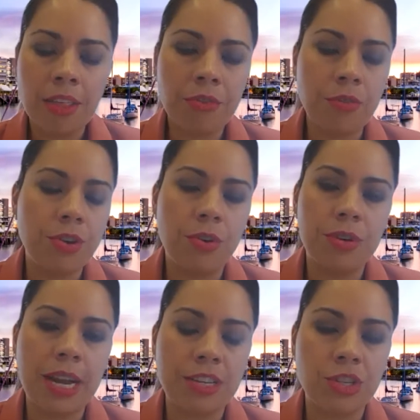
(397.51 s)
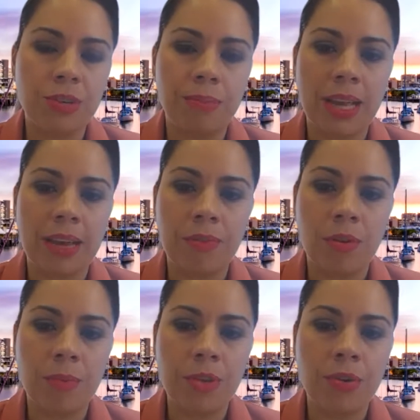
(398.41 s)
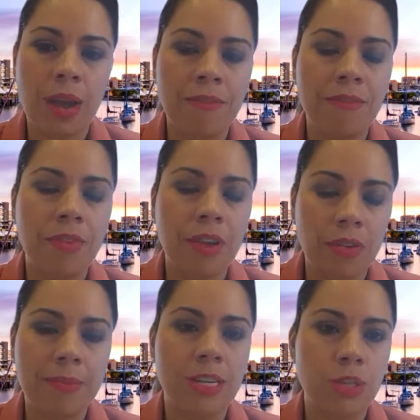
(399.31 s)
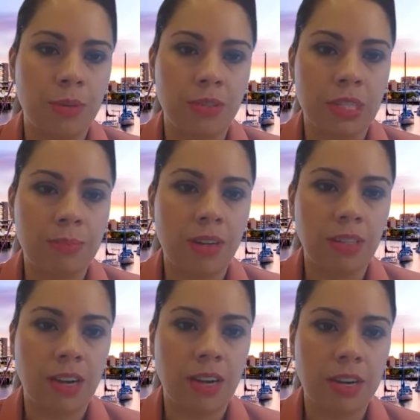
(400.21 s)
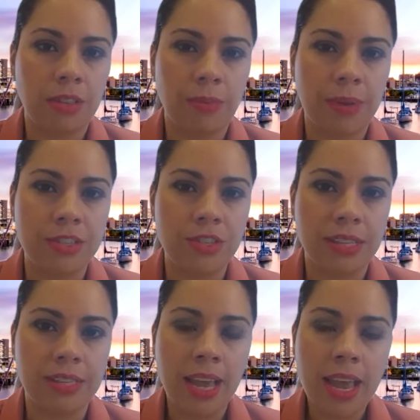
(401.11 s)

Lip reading: through your national platform, you have very much put the spotlight on the regions.